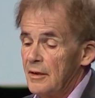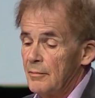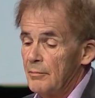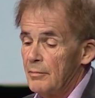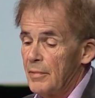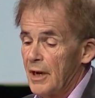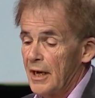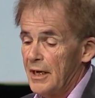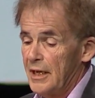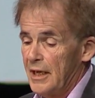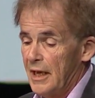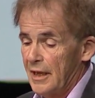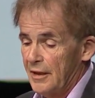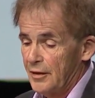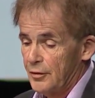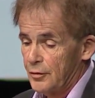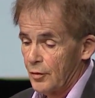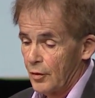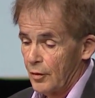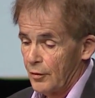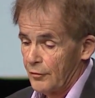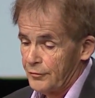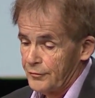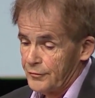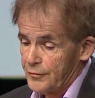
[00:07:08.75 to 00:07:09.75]
by the end
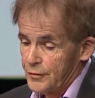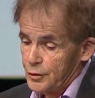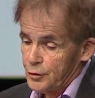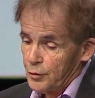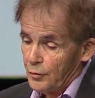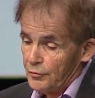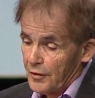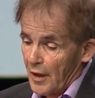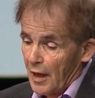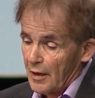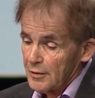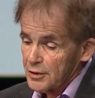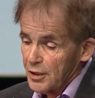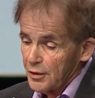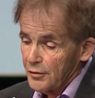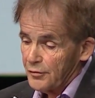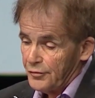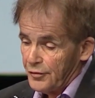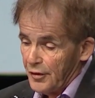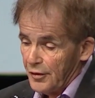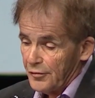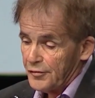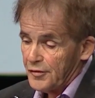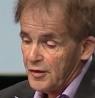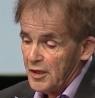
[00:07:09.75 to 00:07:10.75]
of
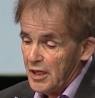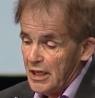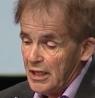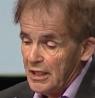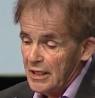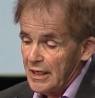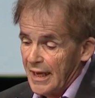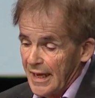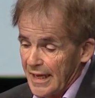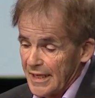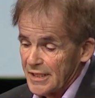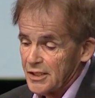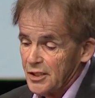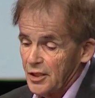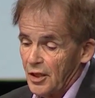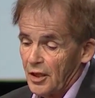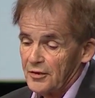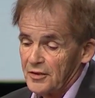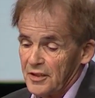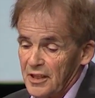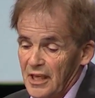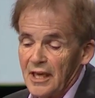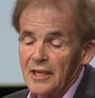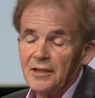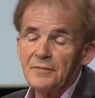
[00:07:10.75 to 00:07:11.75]
2015, has
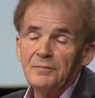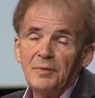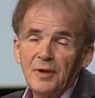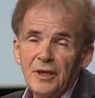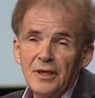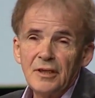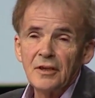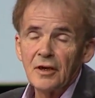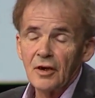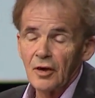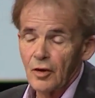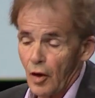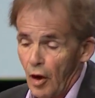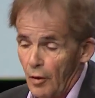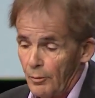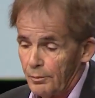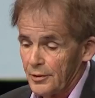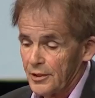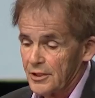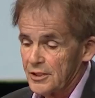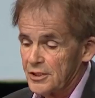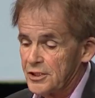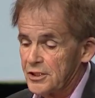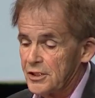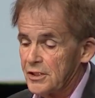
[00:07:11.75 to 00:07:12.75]
not yet been
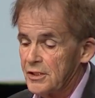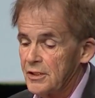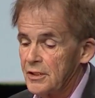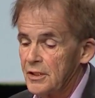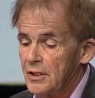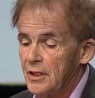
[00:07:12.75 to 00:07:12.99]
accomplished.